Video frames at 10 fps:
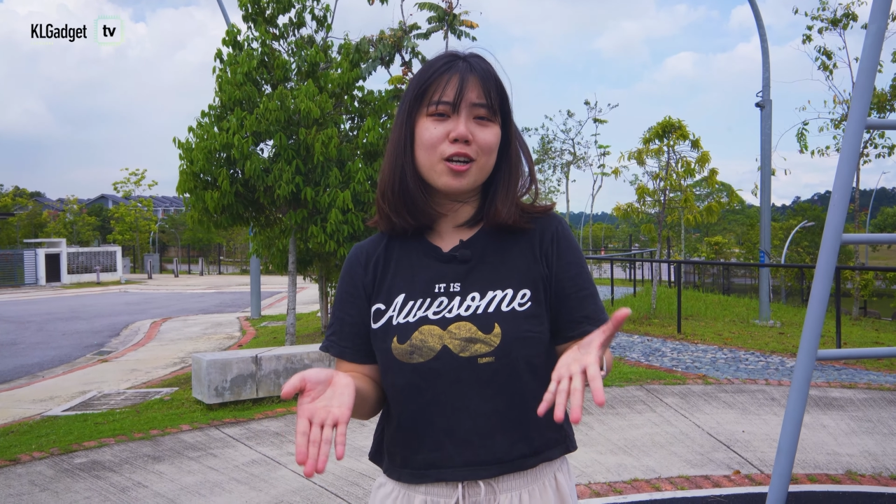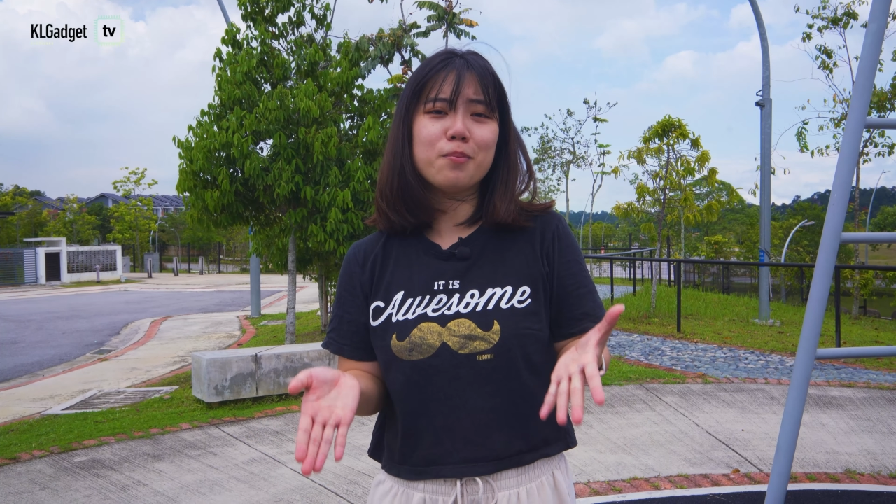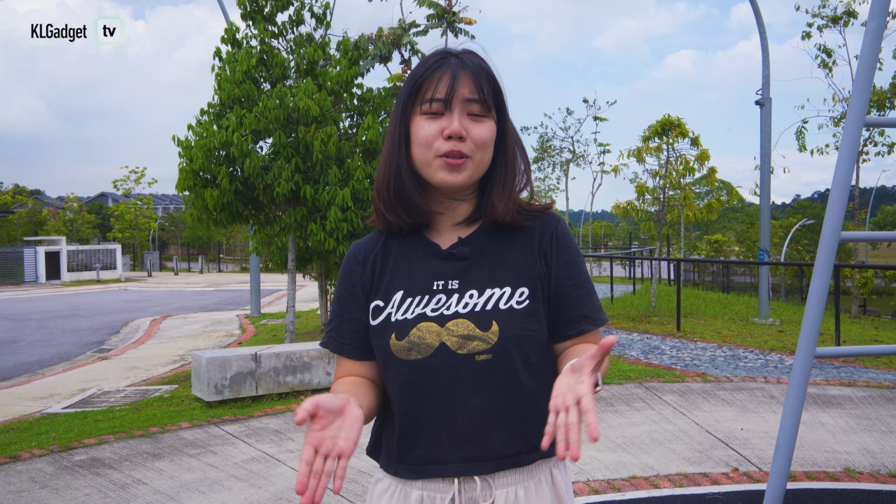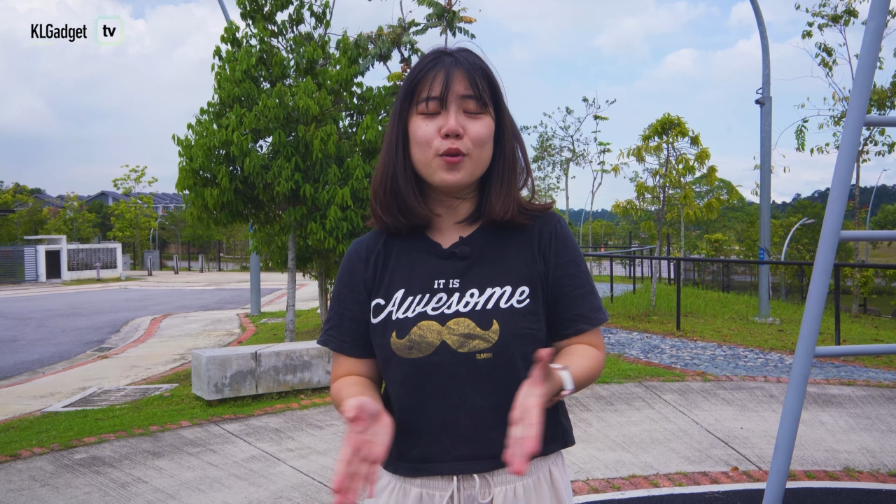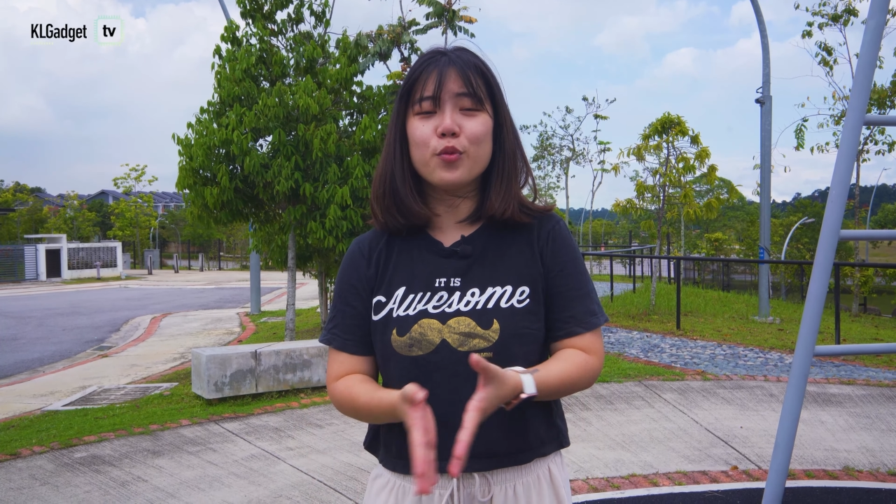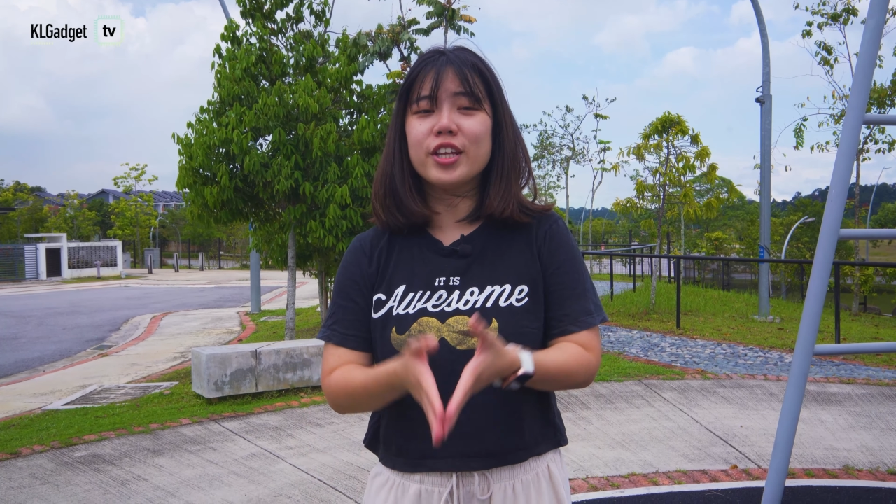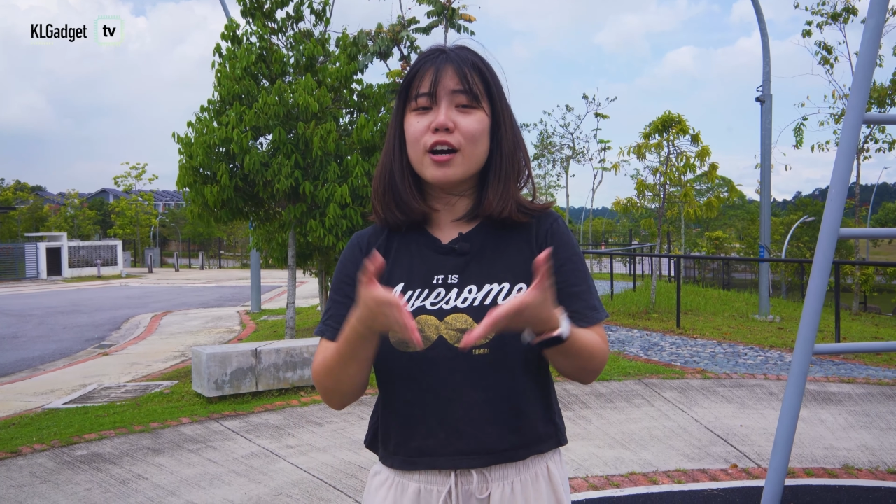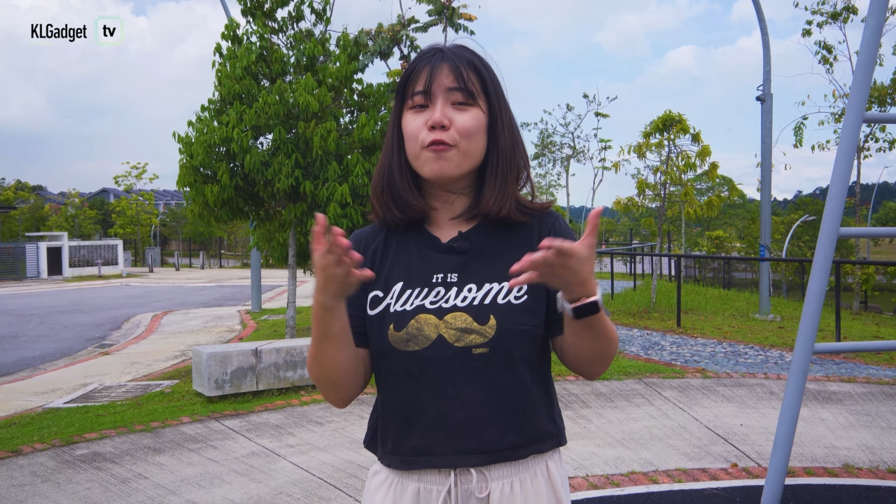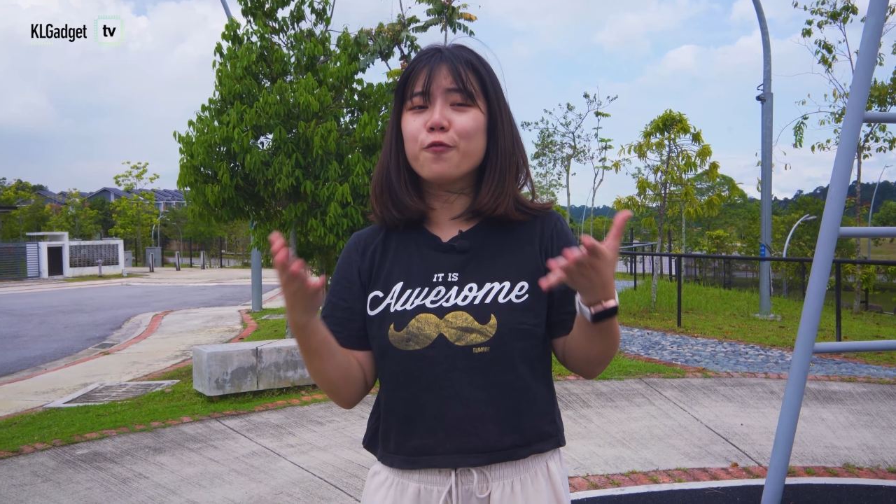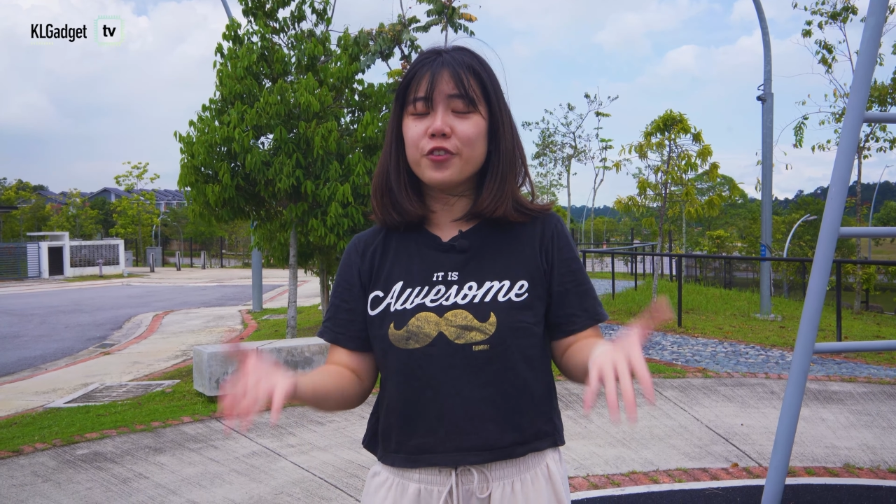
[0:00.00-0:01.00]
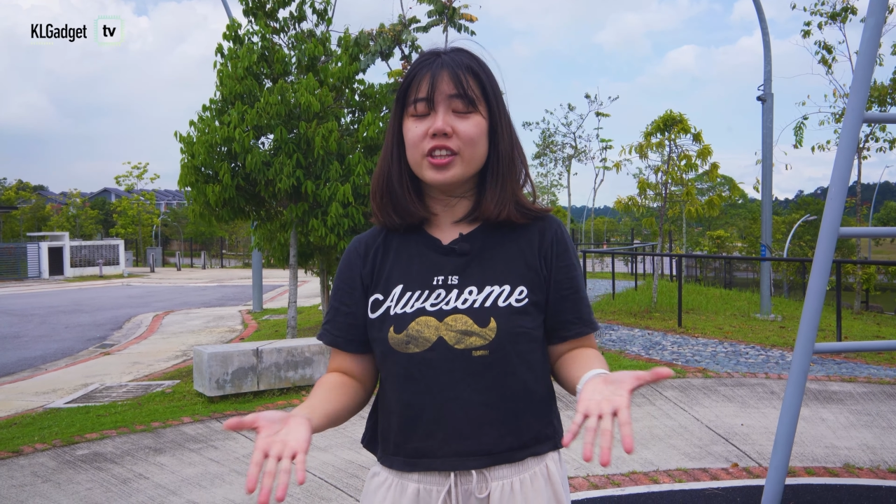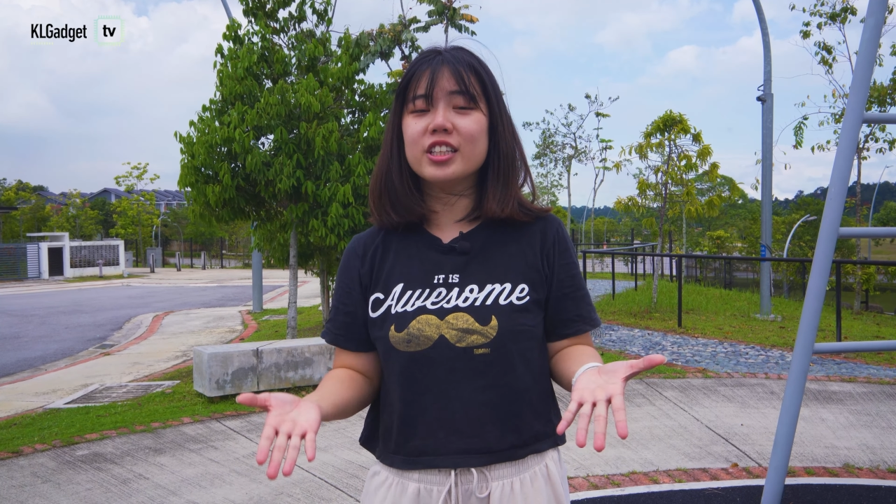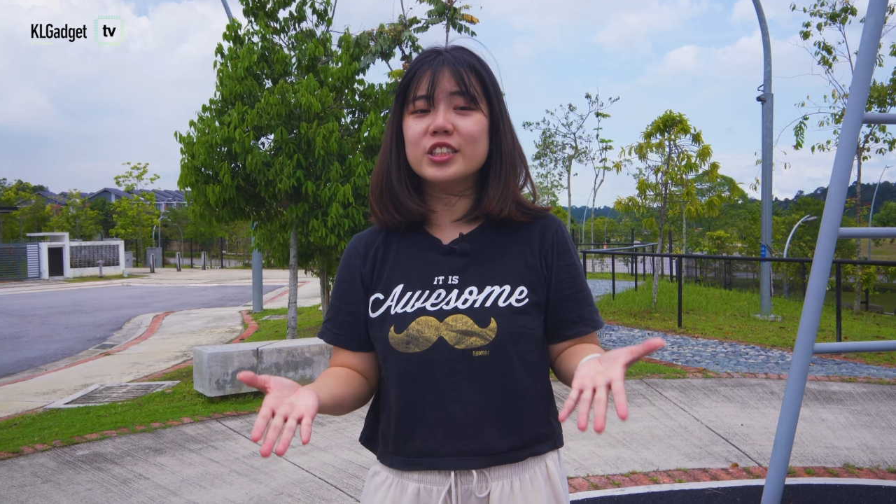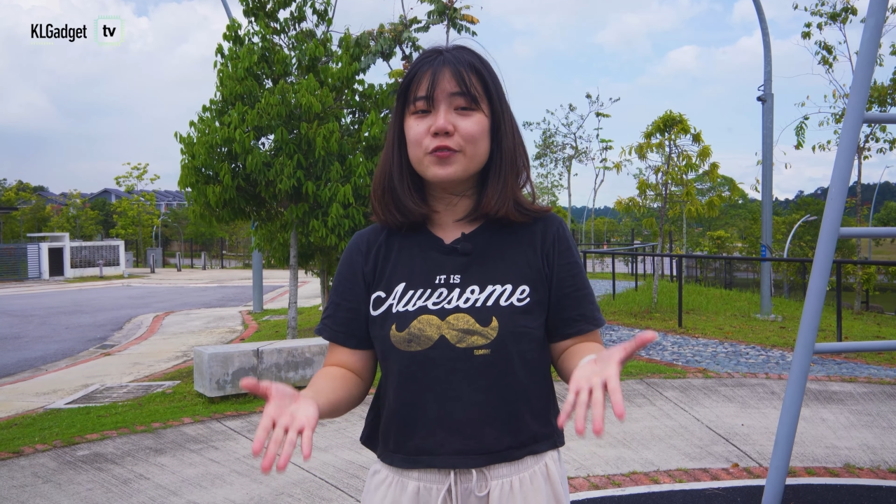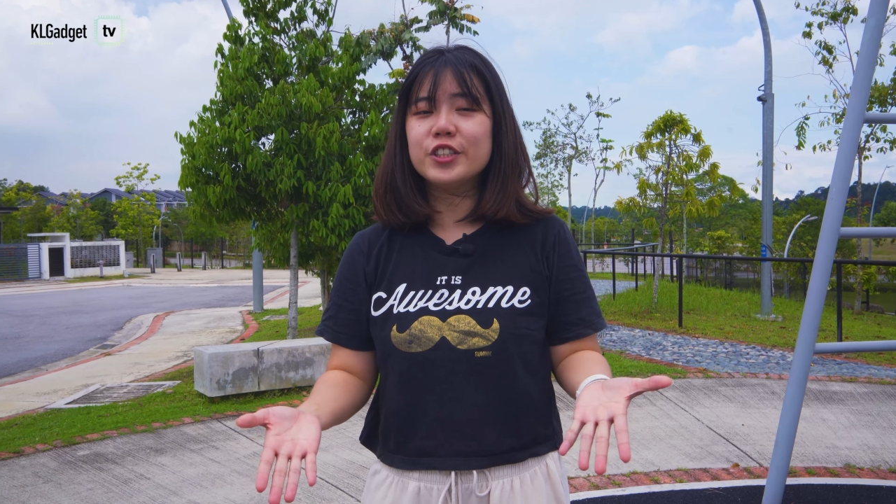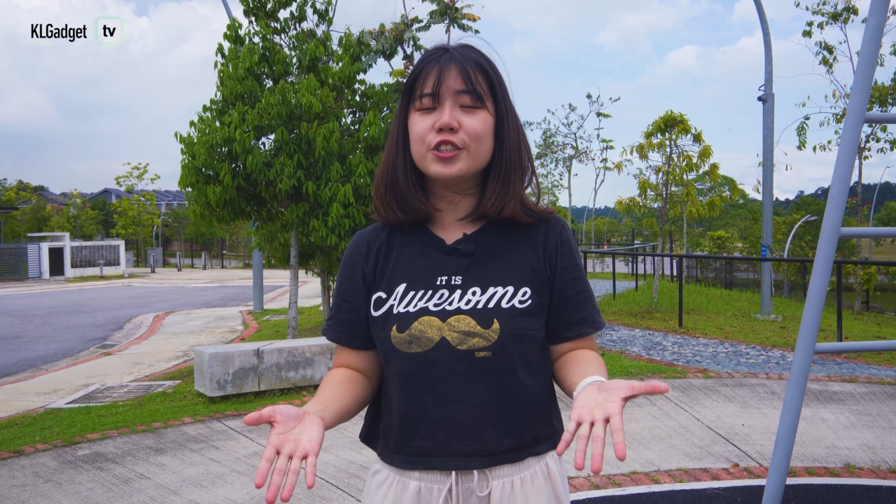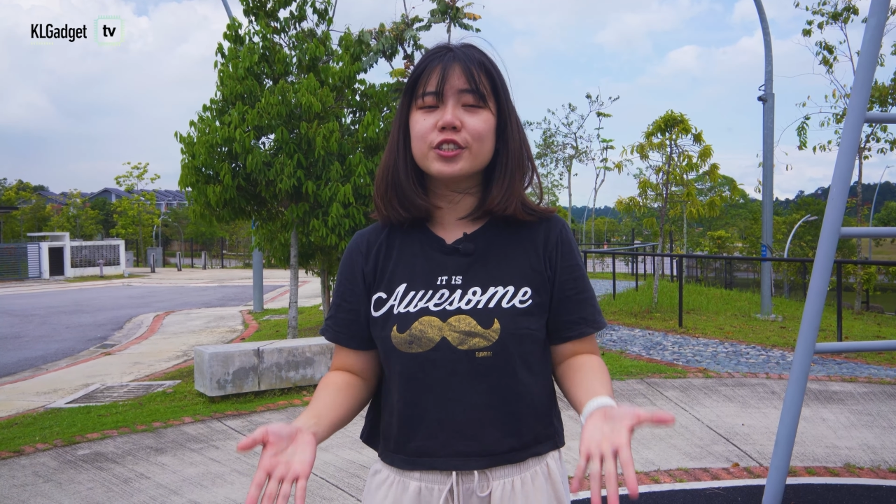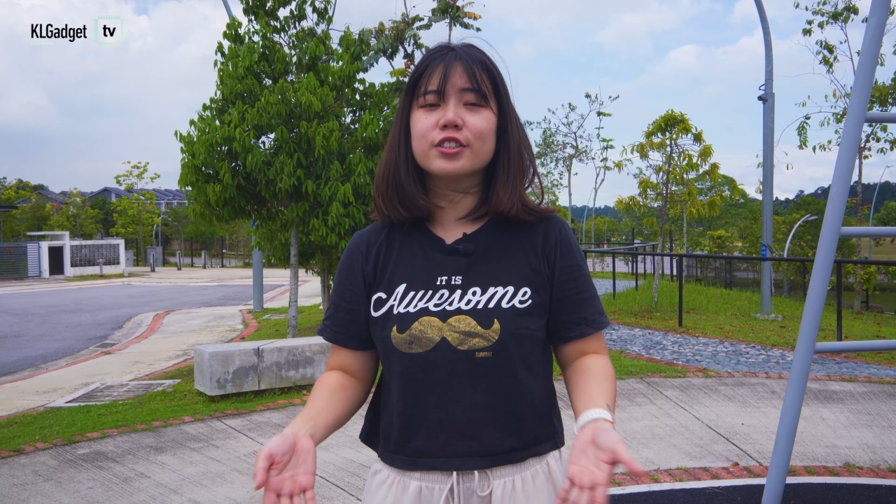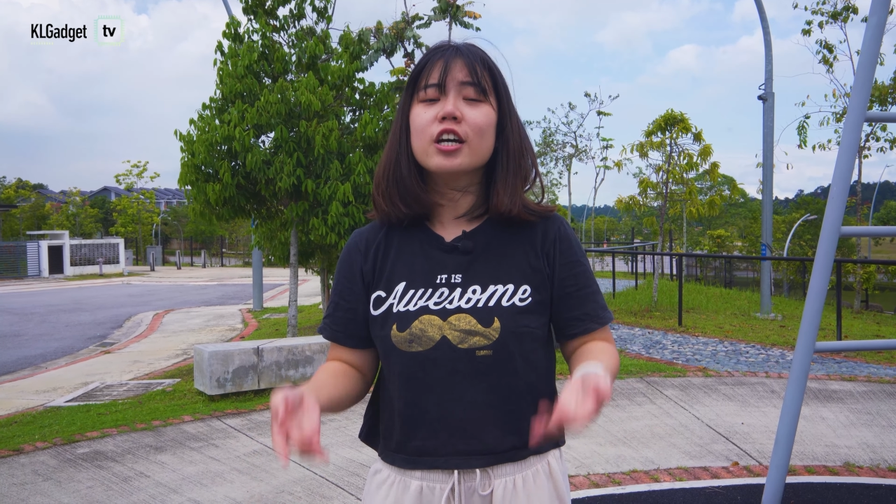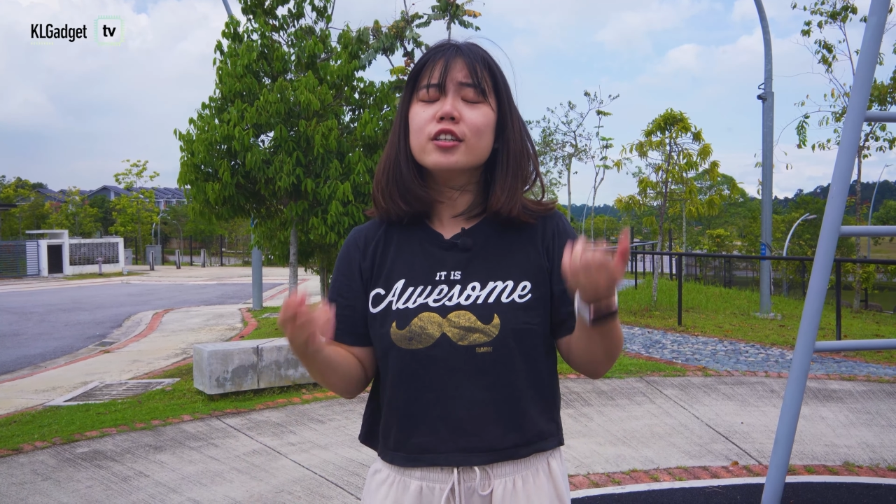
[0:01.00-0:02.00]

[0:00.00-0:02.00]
complete without fitness features,